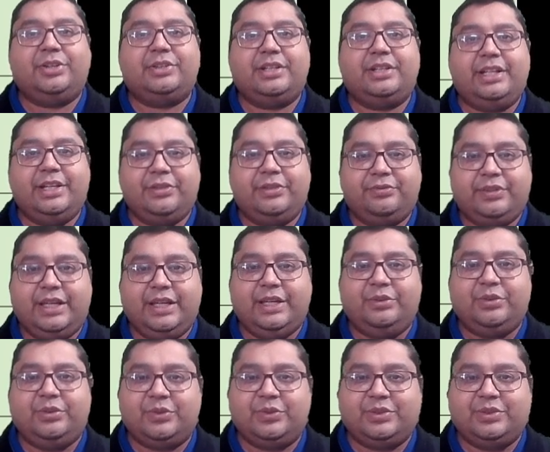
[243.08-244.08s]
day
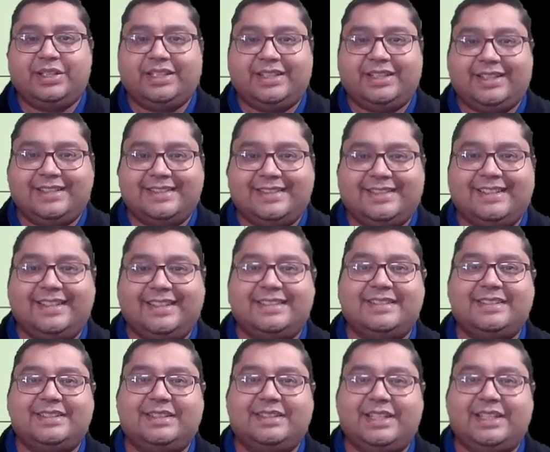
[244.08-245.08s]
5 of the current
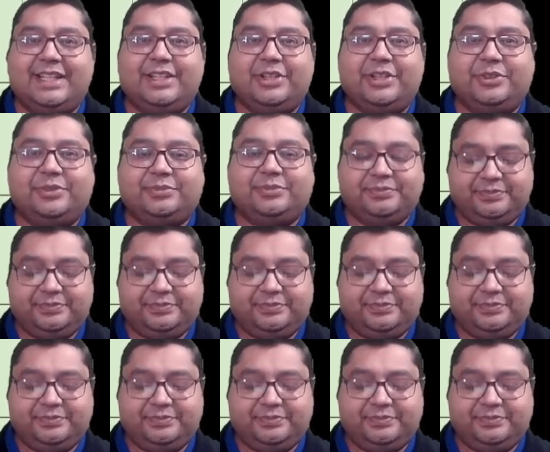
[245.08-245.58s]
series. Thank you.